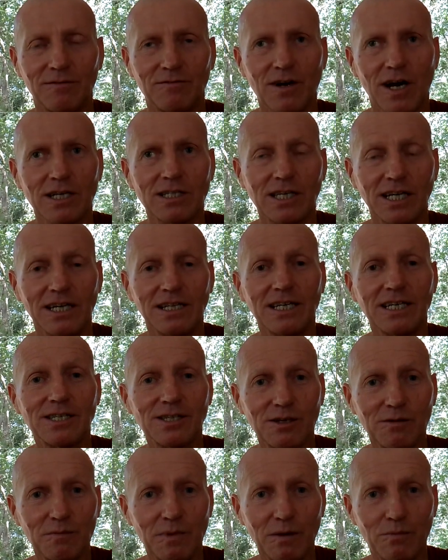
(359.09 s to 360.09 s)
Firstly, this
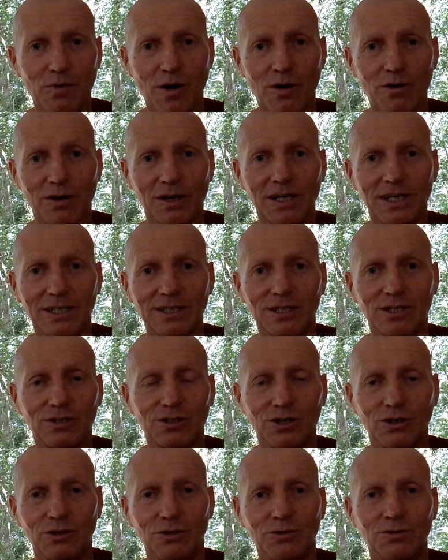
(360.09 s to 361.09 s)
can be broken into
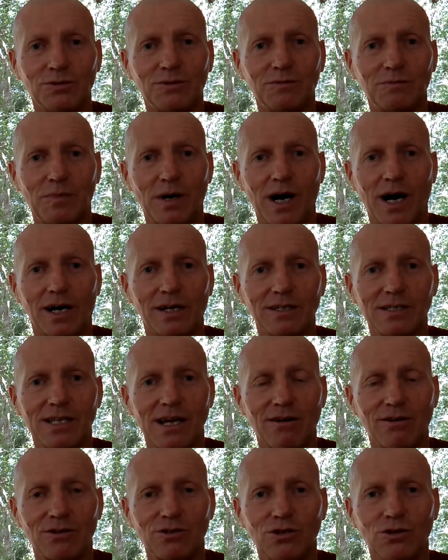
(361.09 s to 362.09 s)
two parts.
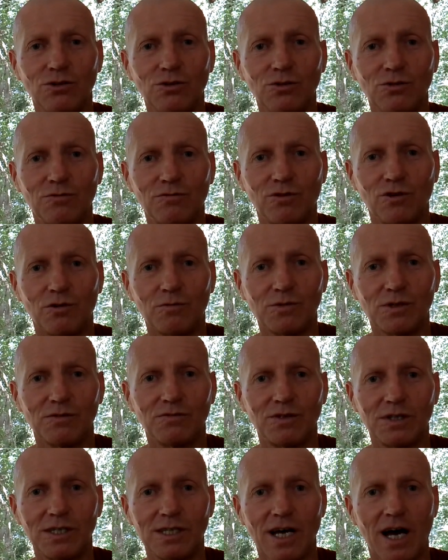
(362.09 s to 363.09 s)
There are two forms
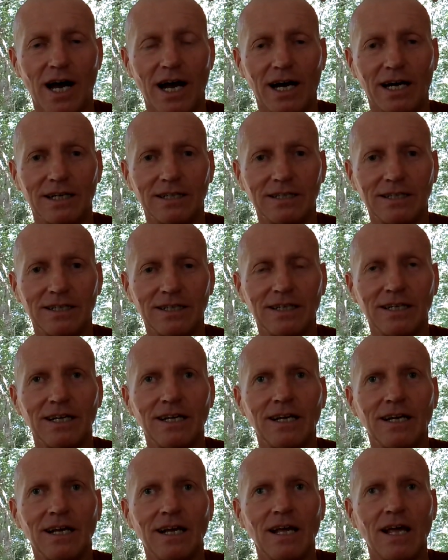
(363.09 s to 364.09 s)
of desire.
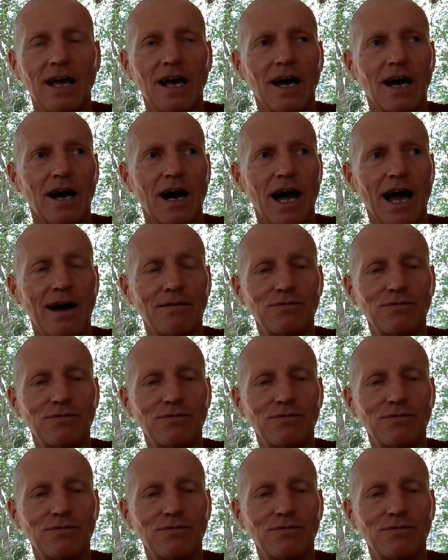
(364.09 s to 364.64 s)
I